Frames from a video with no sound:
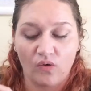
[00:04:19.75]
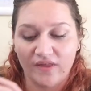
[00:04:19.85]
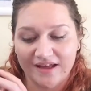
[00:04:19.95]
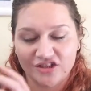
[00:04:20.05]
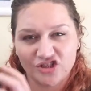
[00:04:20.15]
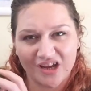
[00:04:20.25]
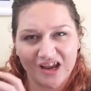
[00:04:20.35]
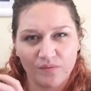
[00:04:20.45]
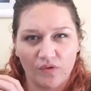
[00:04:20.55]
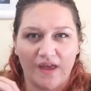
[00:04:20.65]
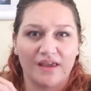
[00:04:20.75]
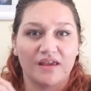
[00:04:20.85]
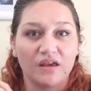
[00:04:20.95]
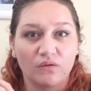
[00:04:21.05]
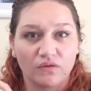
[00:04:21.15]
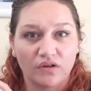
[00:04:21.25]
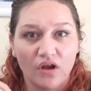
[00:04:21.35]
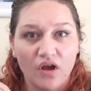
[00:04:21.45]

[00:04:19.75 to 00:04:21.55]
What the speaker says: or that shame or that guilt